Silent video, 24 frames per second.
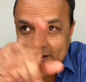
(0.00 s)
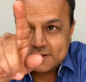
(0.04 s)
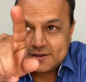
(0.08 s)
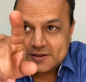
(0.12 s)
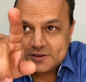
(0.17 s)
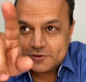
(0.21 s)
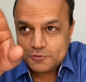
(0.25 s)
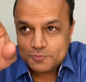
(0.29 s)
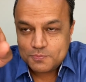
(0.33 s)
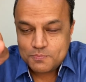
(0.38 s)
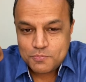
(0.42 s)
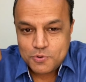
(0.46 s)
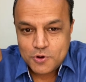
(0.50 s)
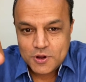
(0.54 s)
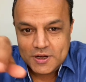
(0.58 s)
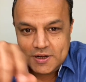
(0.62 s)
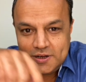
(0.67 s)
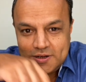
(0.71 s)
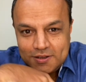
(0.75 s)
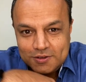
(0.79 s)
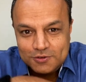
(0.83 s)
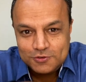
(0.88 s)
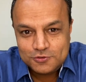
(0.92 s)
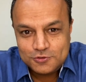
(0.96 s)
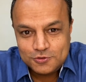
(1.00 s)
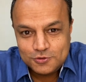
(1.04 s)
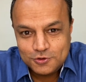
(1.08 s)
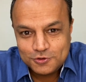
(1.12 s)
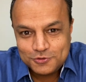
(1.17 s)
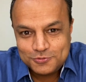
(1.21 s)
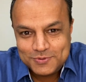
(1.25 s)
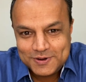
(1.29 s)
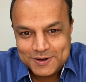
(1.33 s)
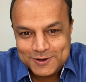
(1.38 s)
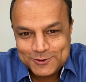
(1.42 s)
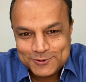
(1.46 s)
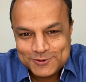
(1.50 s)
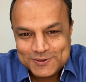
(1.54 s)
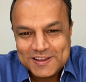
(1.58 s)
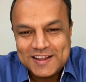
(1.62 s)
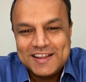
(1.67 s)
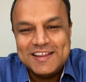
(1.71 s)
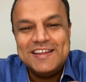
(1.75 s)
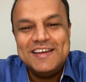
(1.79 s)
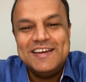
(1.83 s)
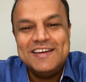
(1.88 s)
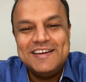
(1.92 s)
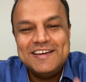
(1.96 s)
Just pointers to those videos
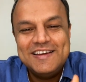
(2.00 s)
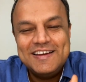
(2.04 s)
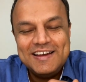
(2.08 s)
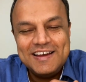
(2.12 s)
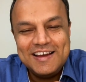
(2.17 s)
are there.